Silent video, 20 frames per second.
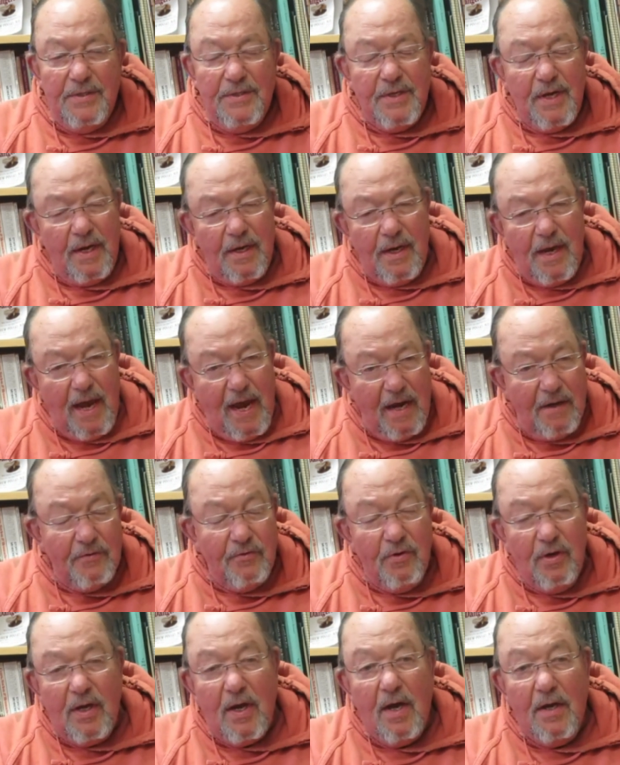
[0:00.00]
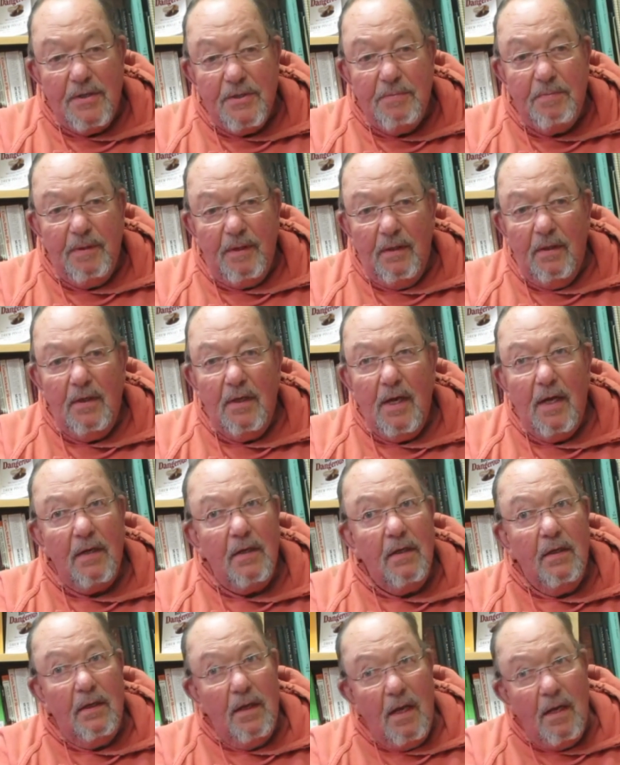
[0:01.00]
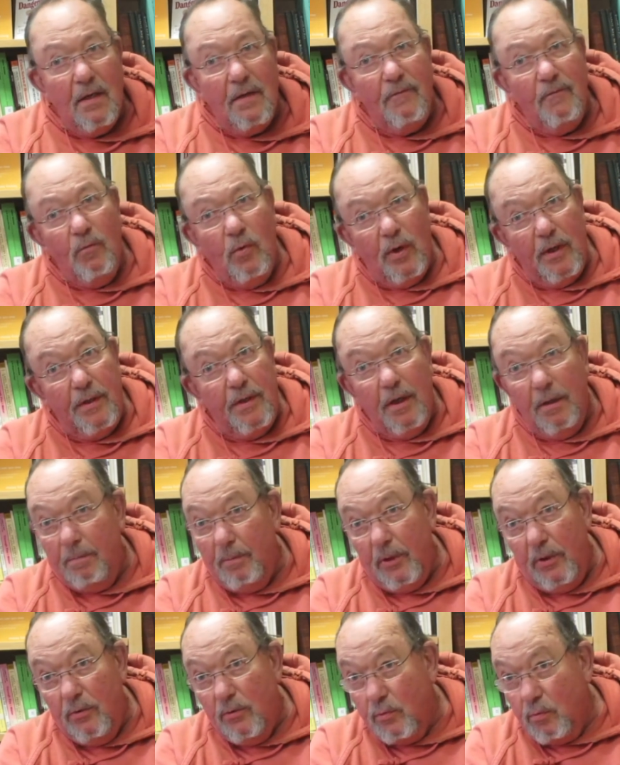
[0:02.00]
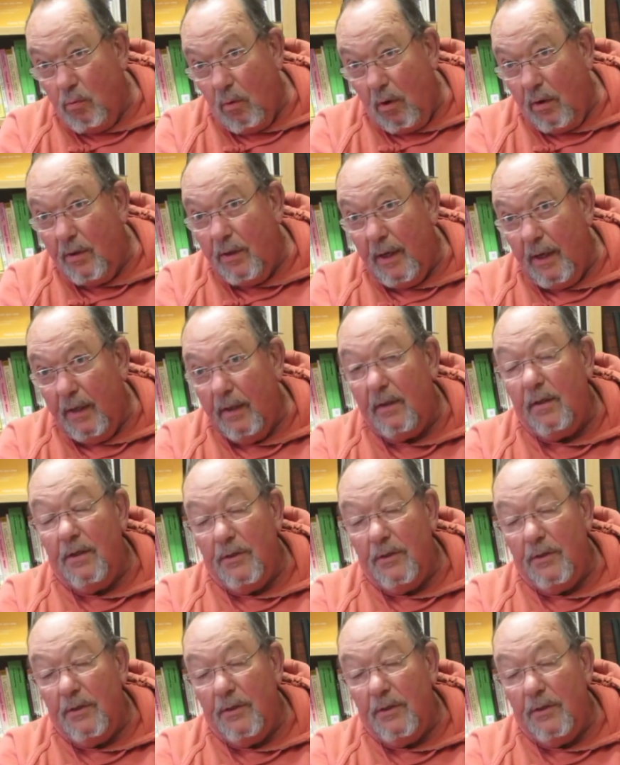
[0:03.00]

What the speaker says: psychiatric hospital like a lot of 1Ws worked at.